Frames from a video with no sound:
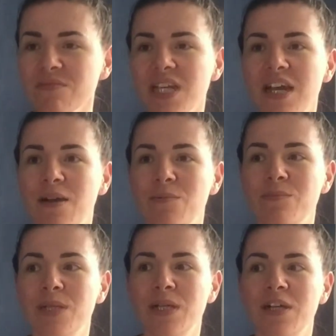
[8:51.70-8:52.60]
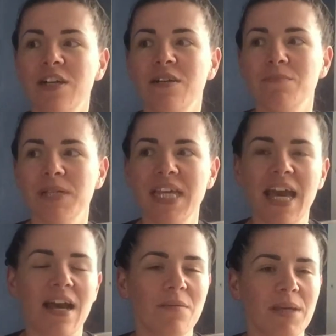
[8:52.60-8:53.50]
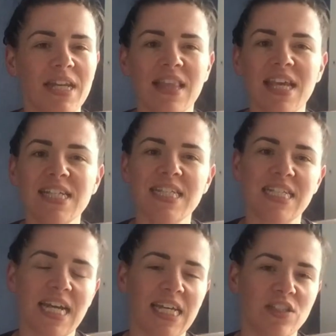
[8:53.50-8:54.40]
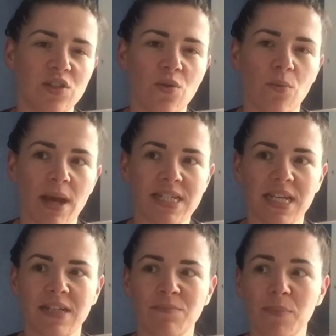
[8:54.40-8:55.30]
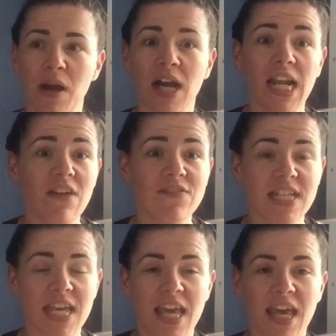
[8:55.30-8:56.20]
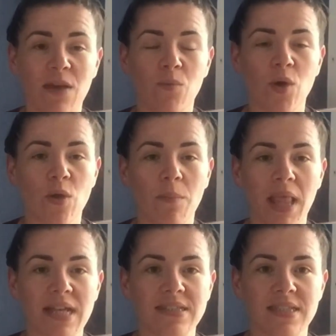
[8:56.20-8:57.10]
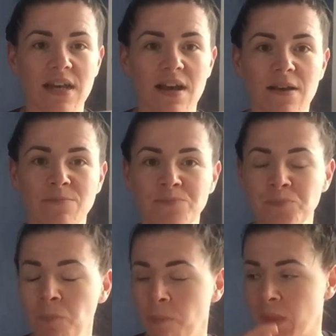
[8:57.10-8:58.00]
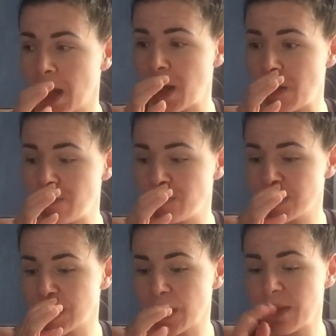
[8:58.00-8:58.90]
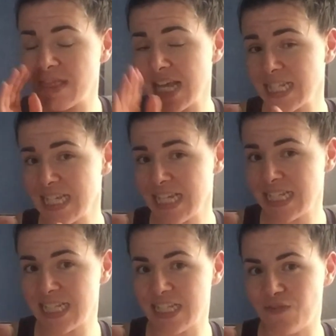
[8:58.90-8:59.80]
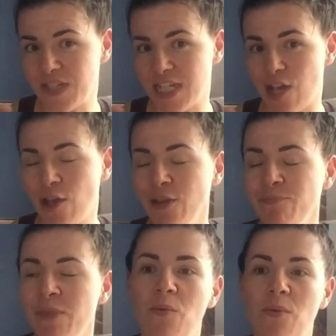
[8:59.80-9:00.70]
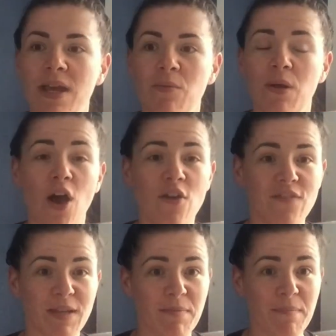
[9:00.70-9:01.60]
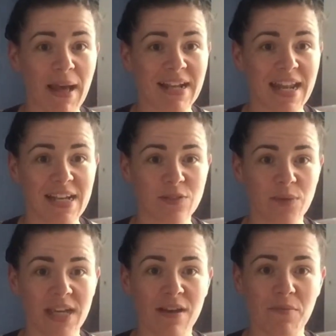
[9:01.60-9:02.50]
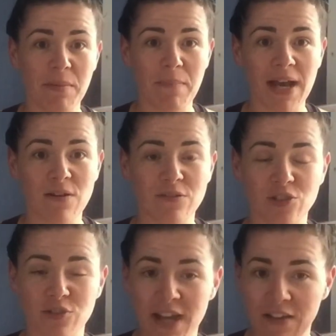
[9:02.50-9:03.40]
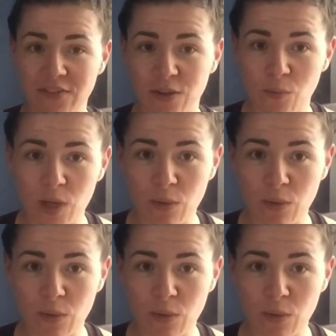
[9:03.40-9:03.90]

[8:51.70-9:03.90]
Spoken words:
But yeah, I mean, at the end of the day, it's your wedding, but I'd love to hear what your plans are. So that's the end of this video. We will hopefully be back next week. I'll be back on track for 1 a